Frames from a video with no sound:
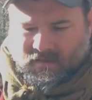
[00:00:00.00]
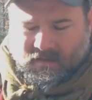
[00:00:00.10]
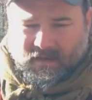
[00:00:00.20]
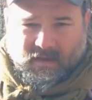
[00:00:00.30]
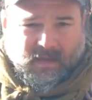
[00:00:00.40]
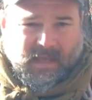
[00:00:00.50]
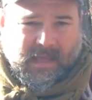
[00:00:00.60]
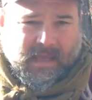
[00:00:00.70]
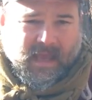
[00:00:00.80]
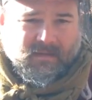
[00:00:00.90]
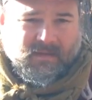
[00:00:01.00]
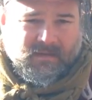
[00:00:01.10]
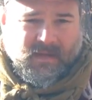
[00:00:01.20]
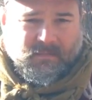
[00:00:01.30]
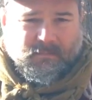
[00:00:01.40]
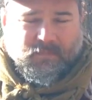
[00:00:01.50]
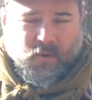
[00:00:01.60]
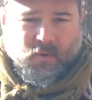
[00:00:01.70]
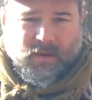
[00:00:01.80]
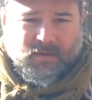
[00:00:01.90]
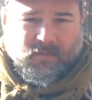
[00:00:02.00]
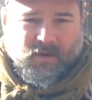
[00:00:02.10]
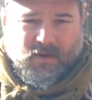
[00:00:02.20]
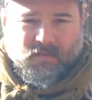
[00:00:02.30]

Then he gave us a point that we're